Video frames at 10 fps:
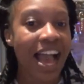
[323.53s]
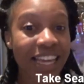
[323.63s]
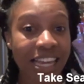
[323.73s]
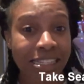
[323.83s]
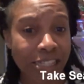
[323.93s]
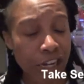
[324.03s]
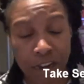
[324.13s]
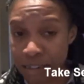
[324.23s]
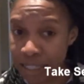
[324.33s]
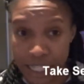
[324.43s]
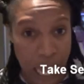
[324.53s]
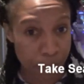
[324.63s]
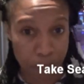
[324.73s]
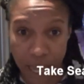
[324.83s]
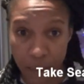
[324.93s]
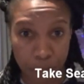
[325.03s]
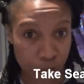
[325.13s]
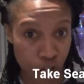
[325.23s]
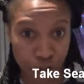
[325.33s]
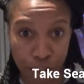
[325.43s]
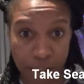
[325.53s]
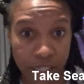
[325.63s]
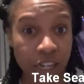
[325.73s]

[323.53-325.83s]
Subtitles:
against the hurting Tampa Bay Buccaneers.